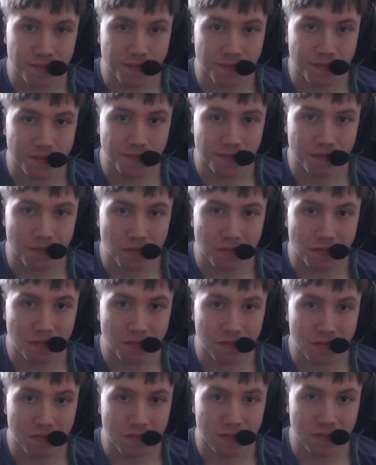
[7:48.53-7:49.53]

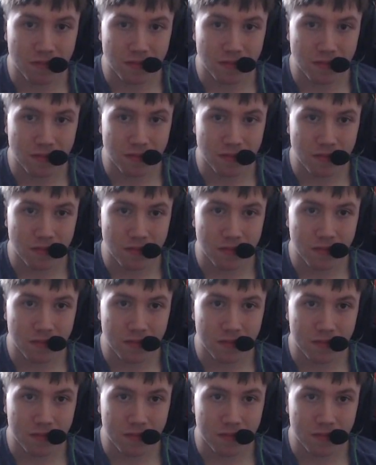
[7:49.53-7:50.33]
(no one is talking)